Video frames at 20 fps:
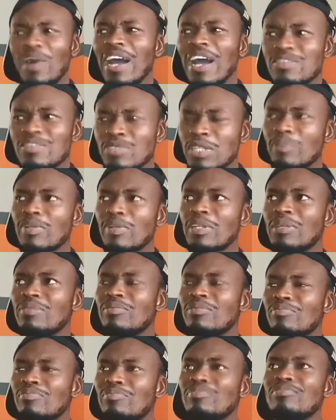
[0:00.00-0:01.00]
Dubai is
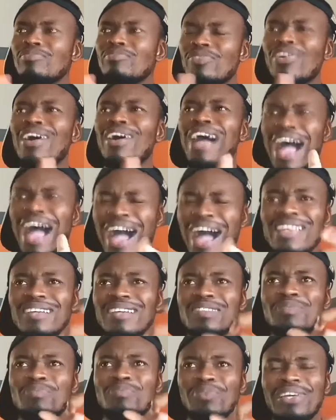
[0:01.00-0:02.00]
probably the
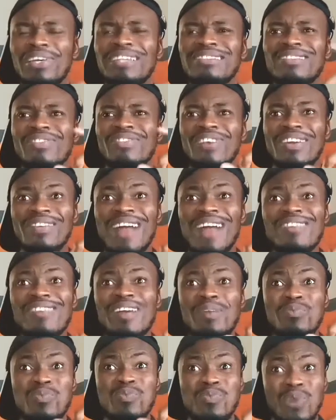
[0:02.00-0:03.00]
highest place in the
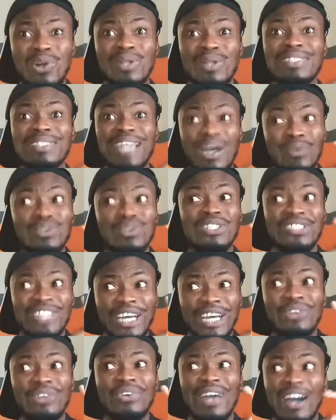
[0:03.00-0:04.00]
Arab world. I will
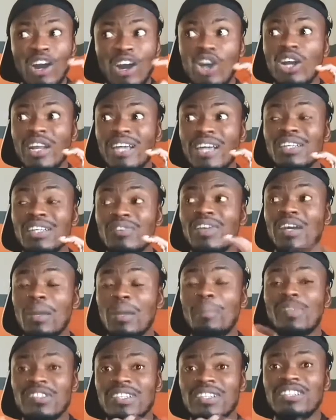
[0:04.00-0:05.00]
tell you, I can't like give
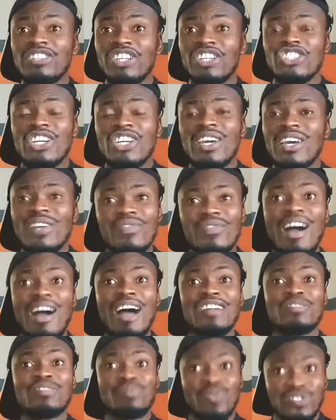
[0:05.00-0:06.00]
you like a percentage
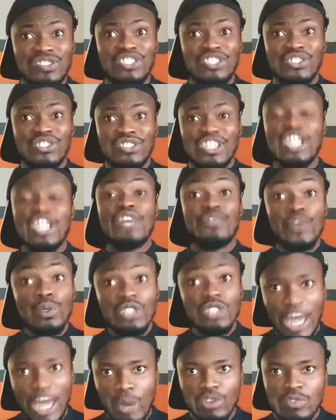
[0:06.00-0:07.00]
that has prostitutes.
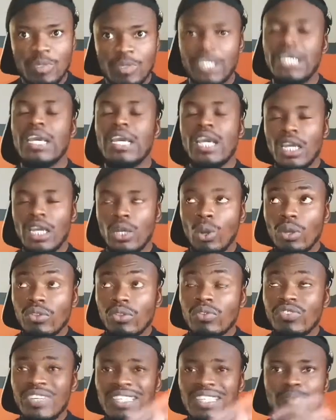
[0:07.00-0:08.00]
If you doubt me,
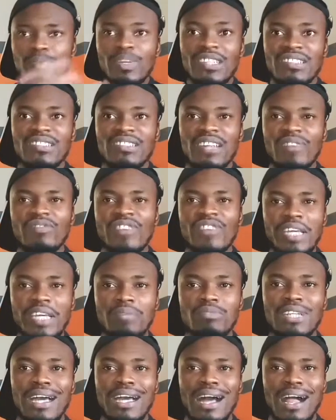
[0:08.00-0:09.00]
go to these places I've
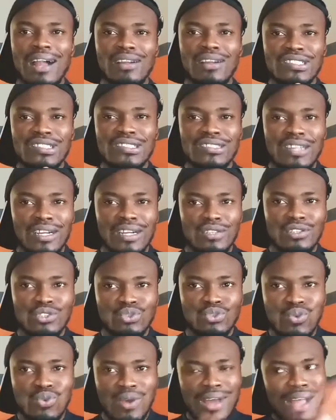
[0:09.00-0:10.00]
named: Al
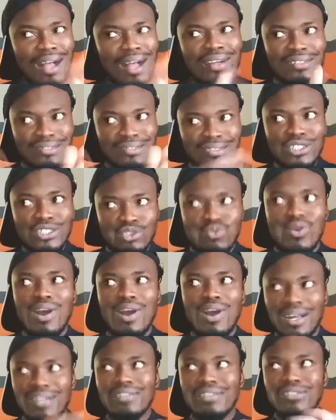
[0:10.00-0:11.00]
Saltua,
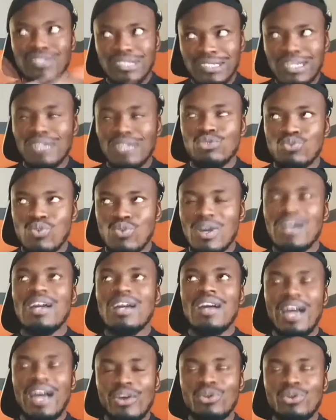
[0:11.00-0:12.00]

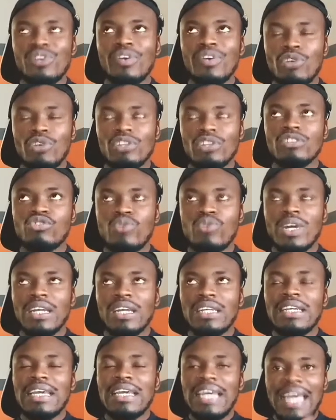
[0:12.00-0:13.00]
I don't know if I'm calling it
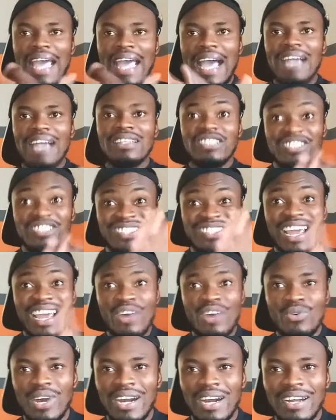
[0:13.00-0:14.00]
correctly, and
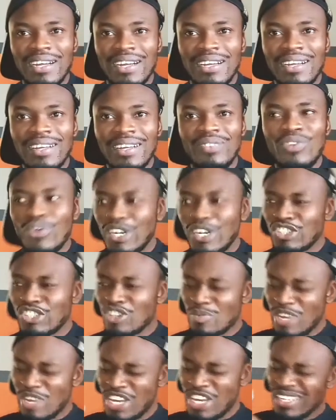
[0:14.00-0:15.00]
Dera. There
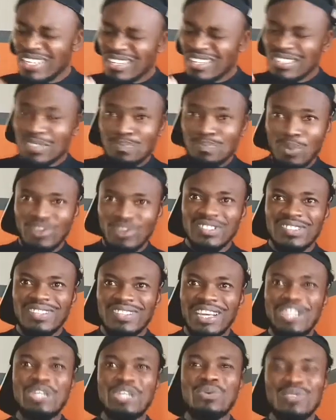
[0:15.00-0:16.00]
are some hidden
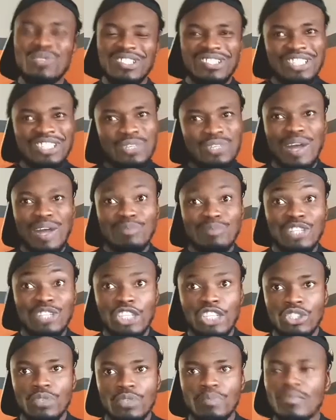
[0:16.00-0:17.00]
spots there. You would see what
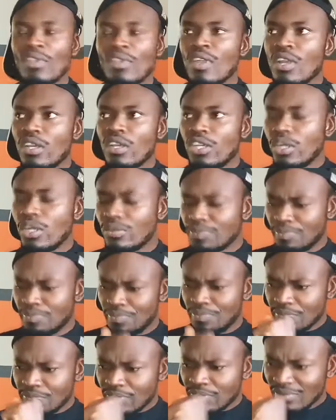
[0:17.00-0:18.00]
I'm telling you. You
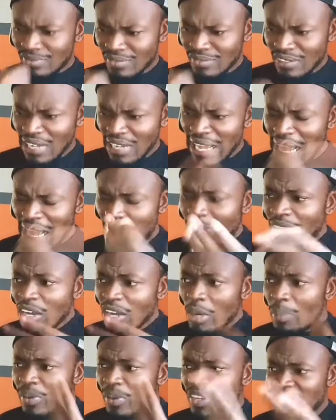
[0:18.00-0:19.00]
know,
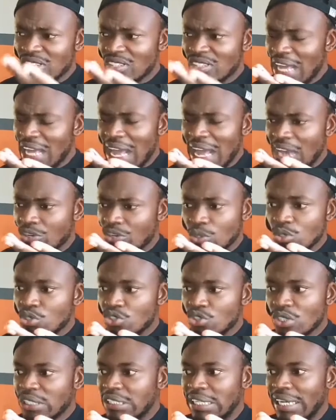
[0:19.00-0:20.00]
I'm that kind of person. I
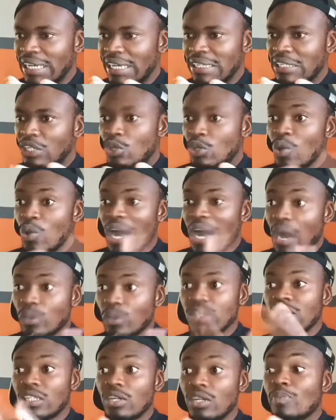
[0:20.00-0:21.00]
don't usually like go
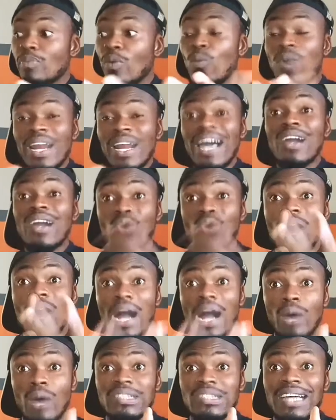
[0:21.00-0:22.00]
out a lot, but when I
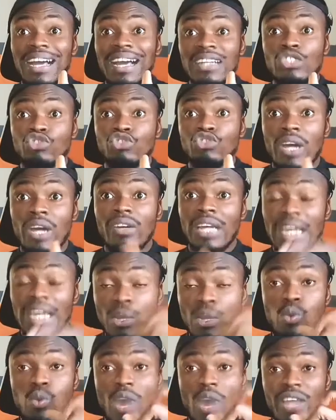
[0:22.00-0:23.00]
go out, I try to
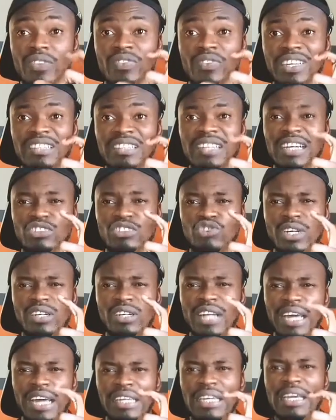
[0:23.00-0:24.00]
inquire things.
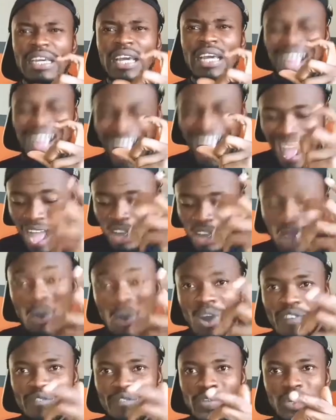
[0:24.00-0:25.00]

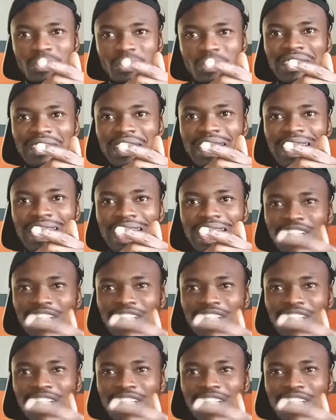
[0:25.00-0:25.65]
I go on foot.